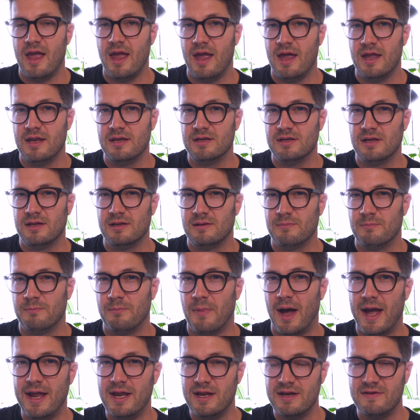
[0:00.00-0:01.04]
And
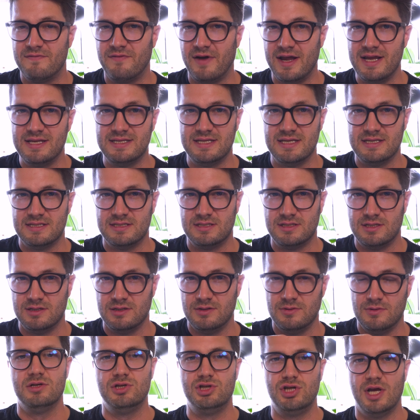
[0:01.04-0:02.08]
my advice is
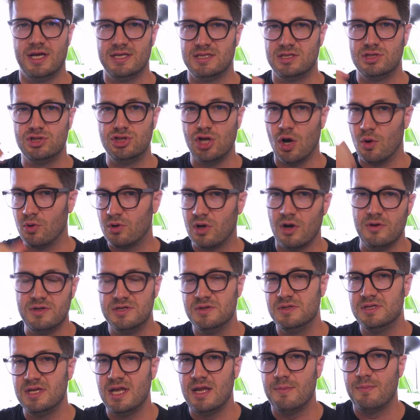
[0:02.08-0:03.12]
to just don't go
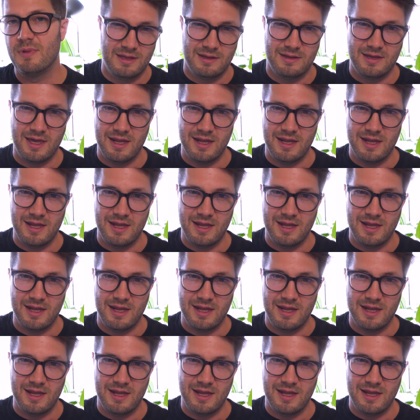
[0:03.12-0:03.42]
too deep.